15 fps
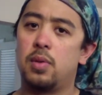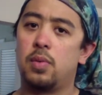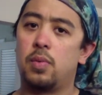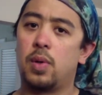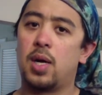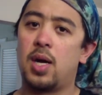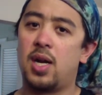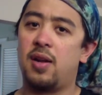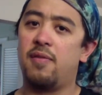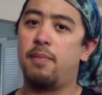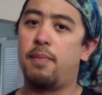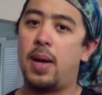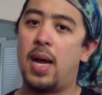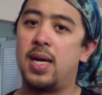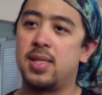we're kind
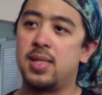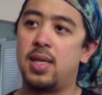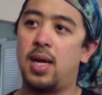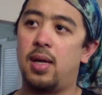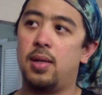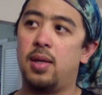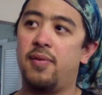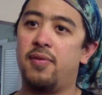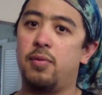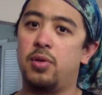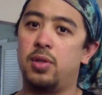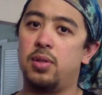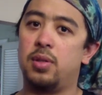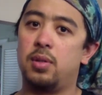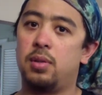of past that.
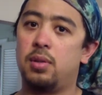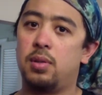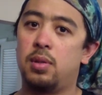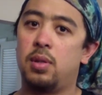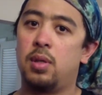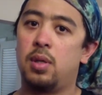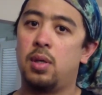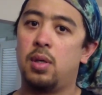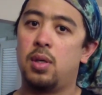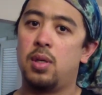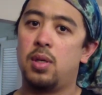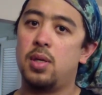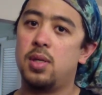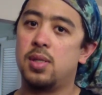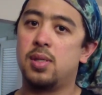Everything
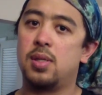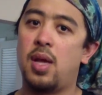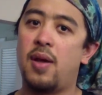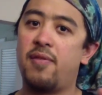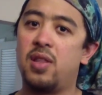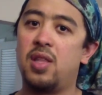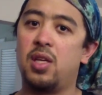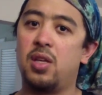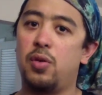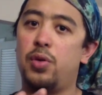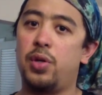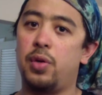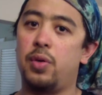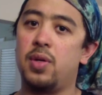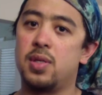you
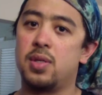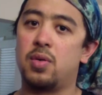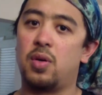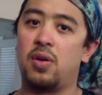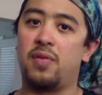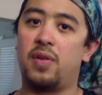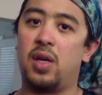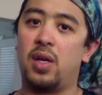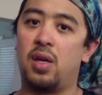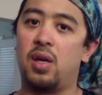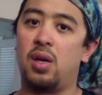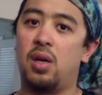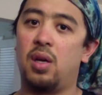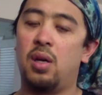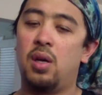do is sort of like
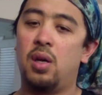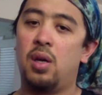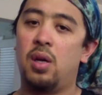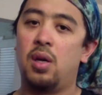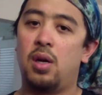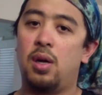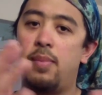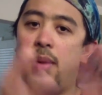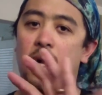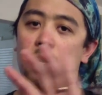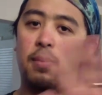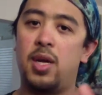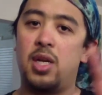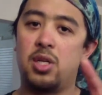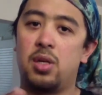a
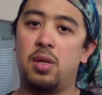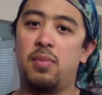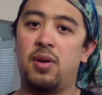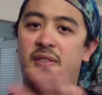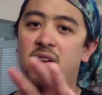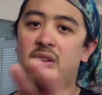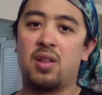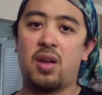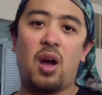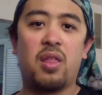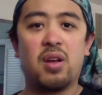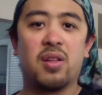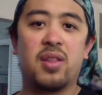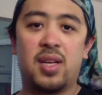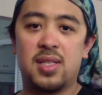amalgamation of
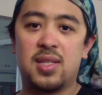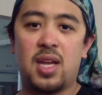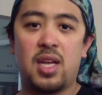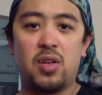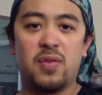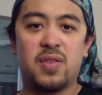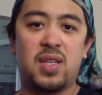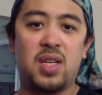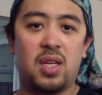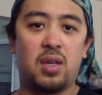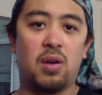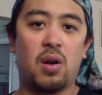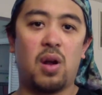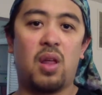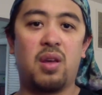other things that you've
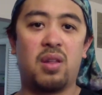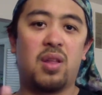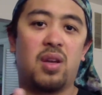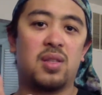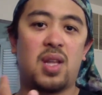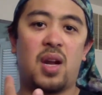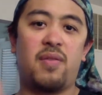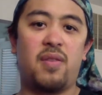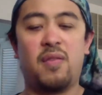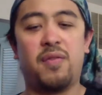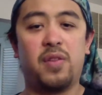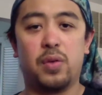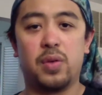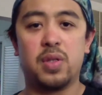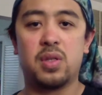seen or other things that have
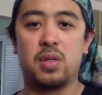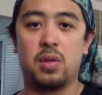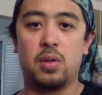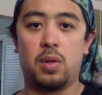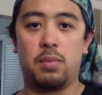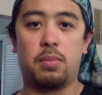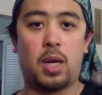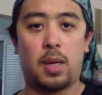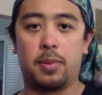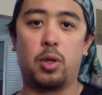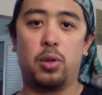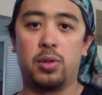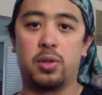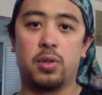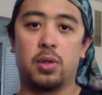influenced you in pop
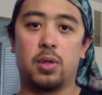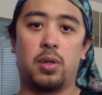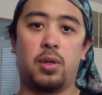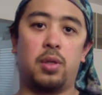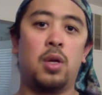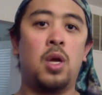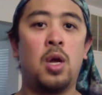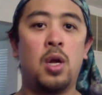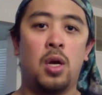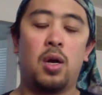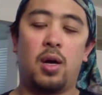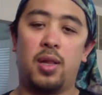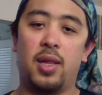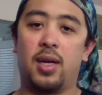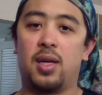culture and
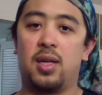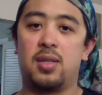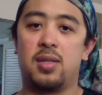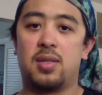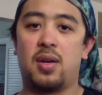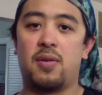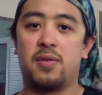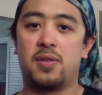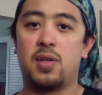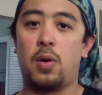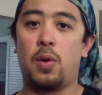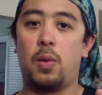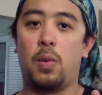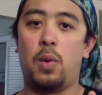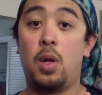all that kind of stuff.
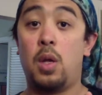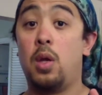So